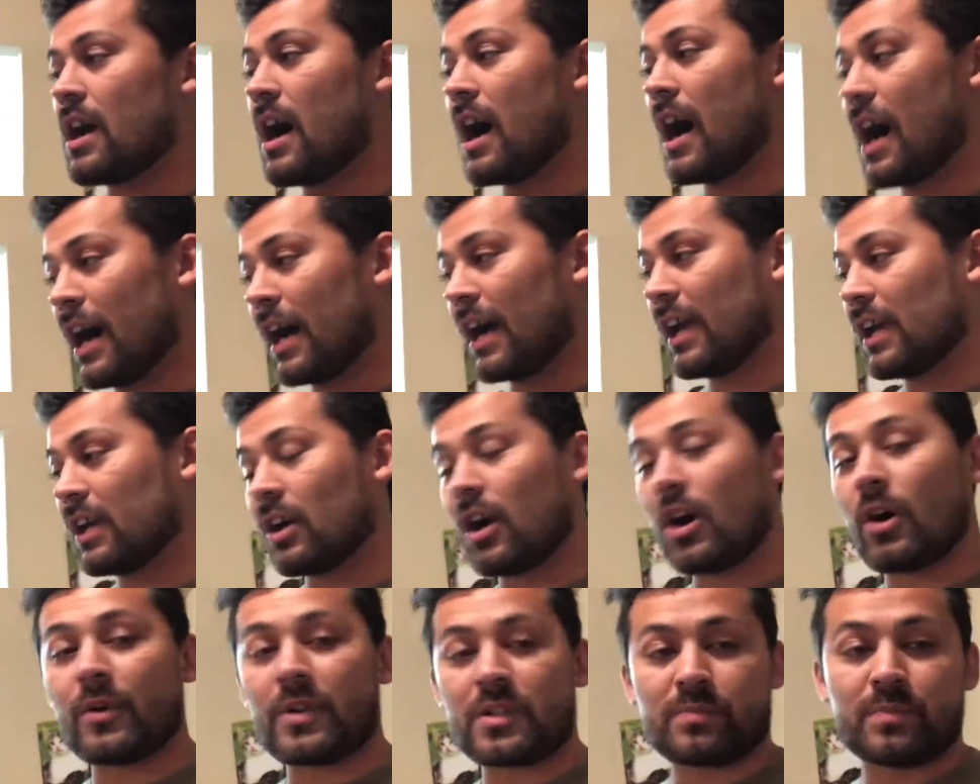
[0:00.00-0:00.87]
I had
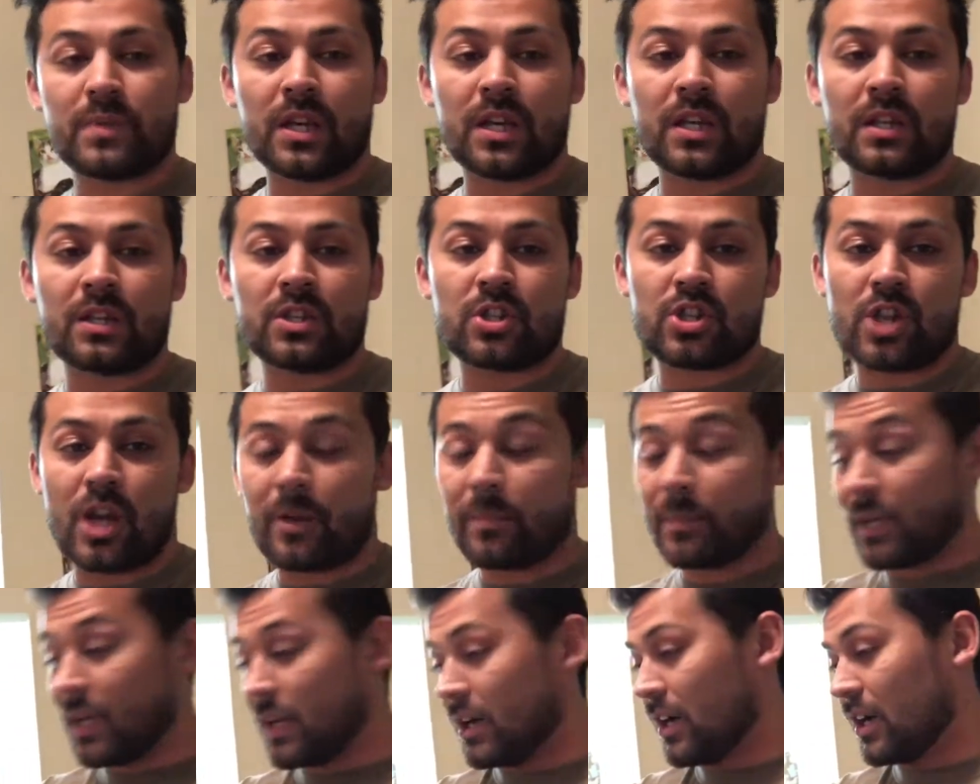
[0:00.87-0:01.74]
always been
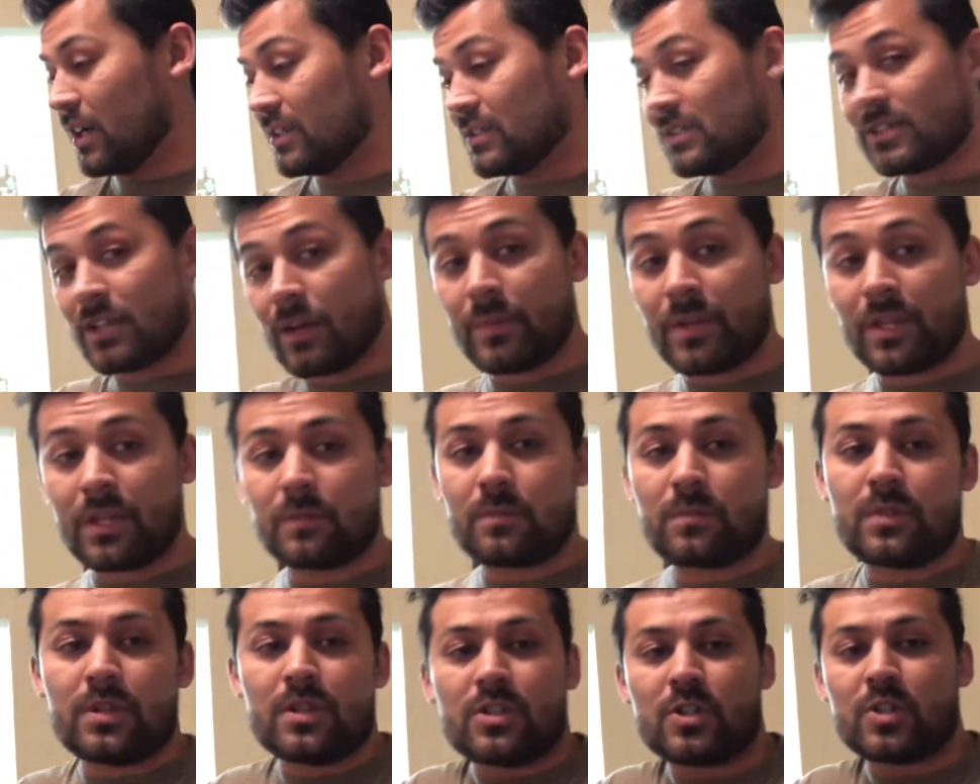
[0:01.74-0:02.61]
shopping on Summit
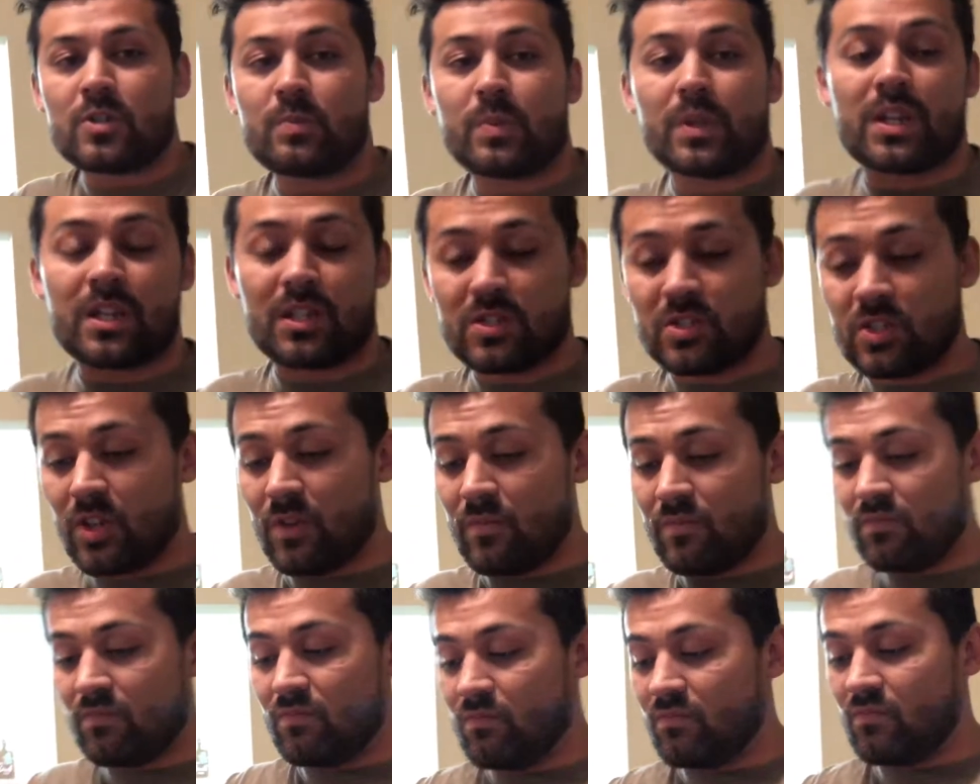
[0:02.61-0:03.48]
just because
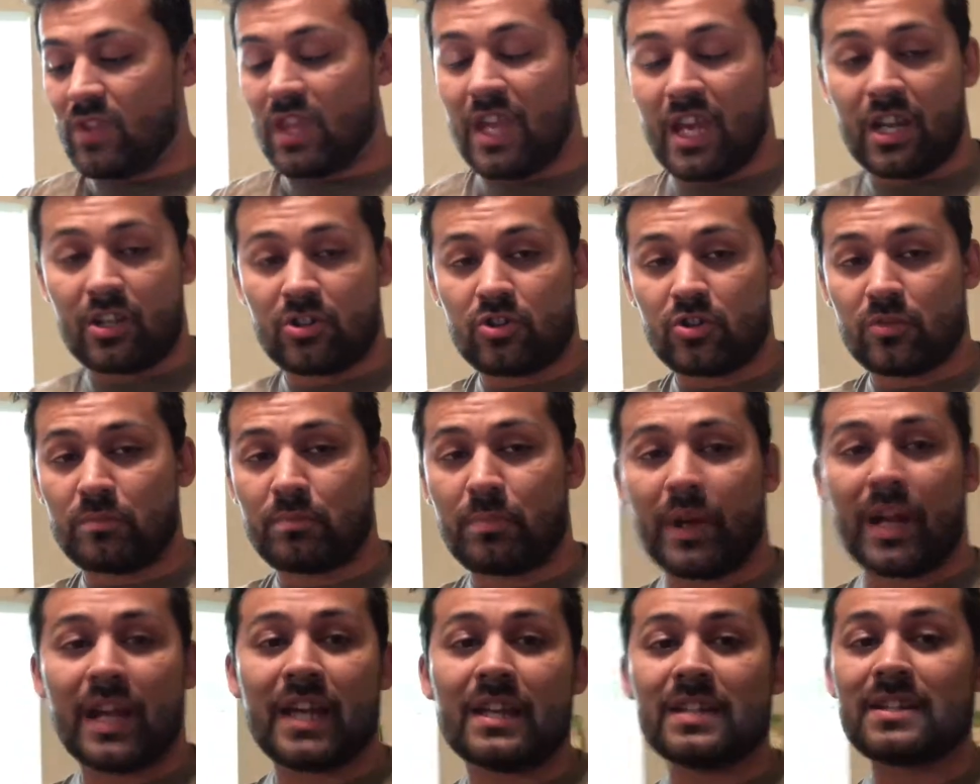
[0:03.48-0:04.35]
they had good
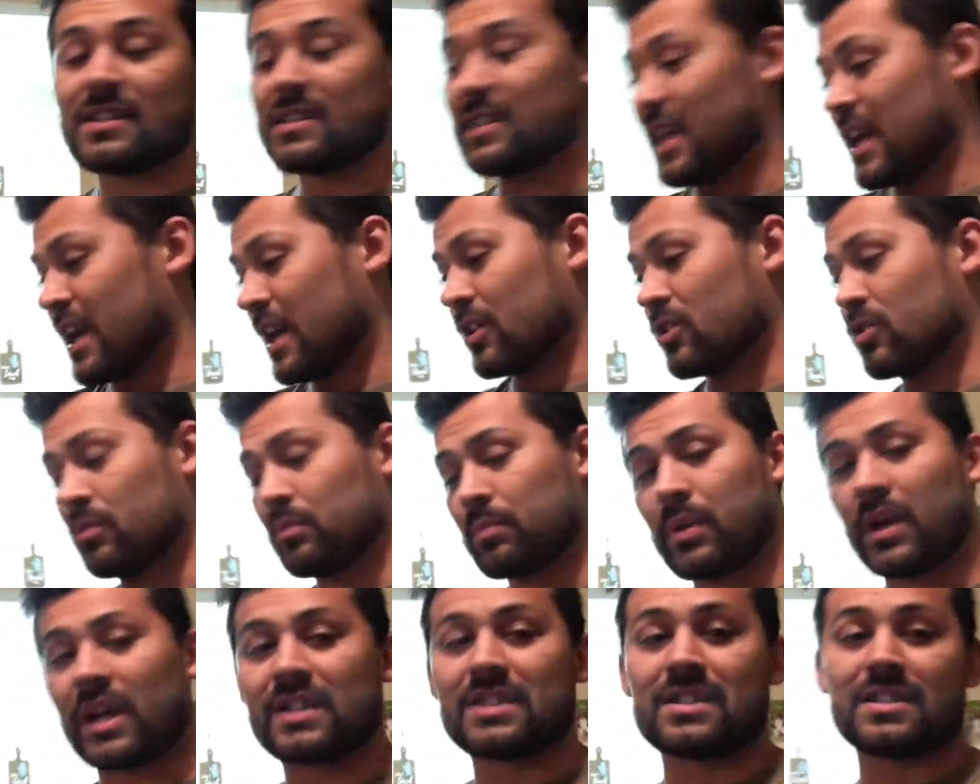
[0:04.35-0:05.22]
brands, they had good
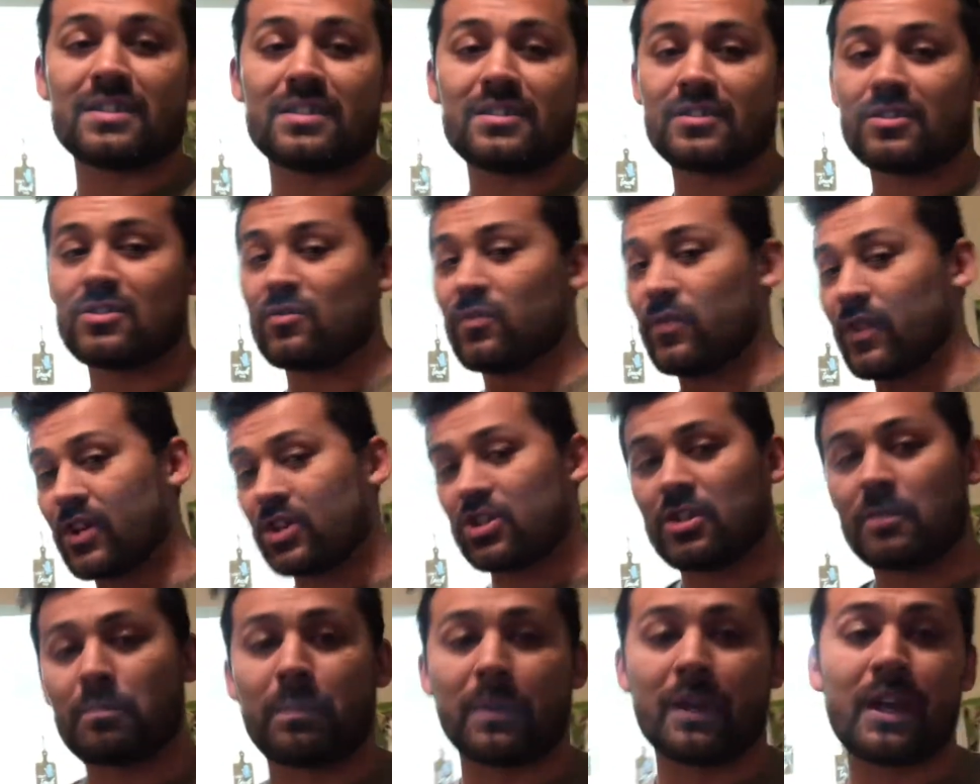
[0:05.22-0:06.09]
prices, free
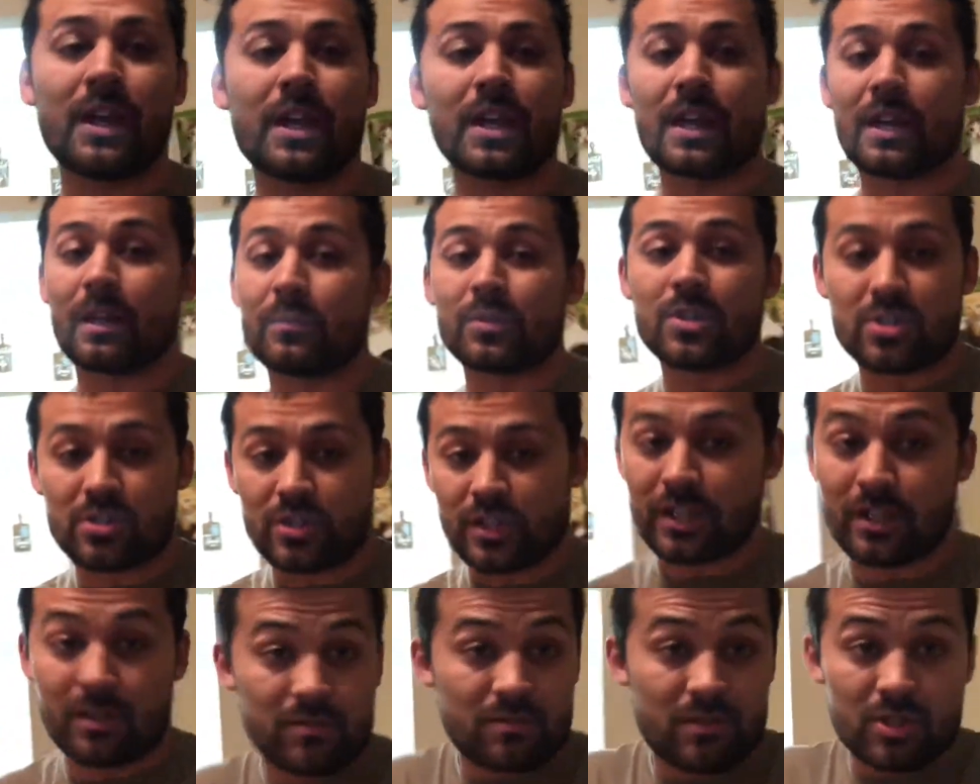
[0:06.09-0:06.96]
shipping, and I'm just
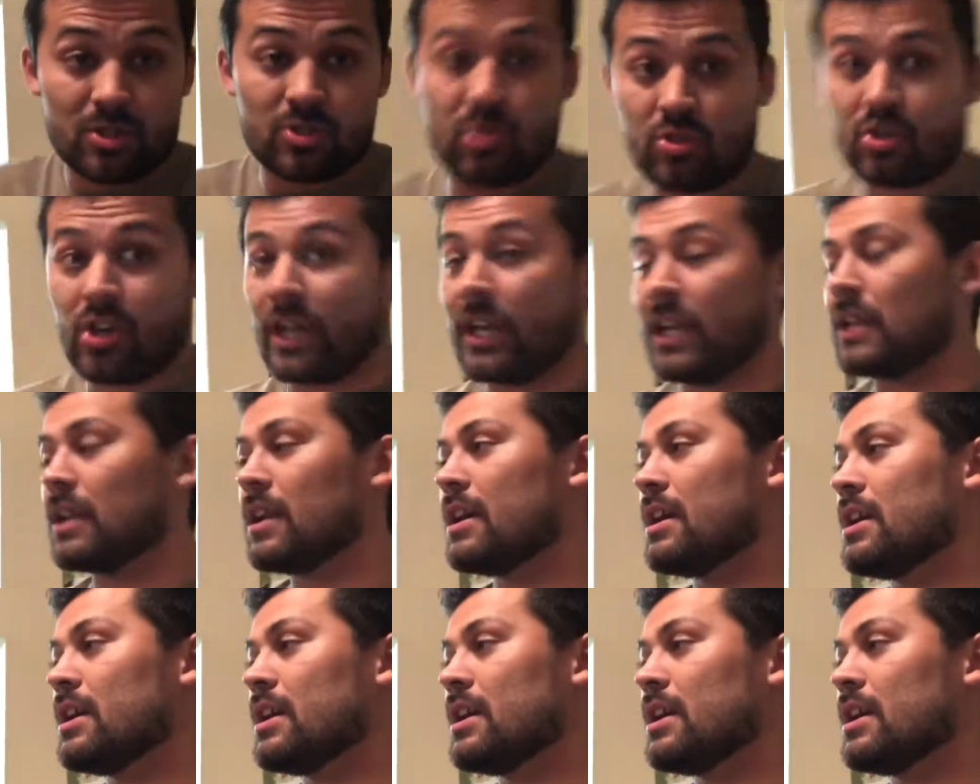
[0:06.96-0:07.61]
like, this is great.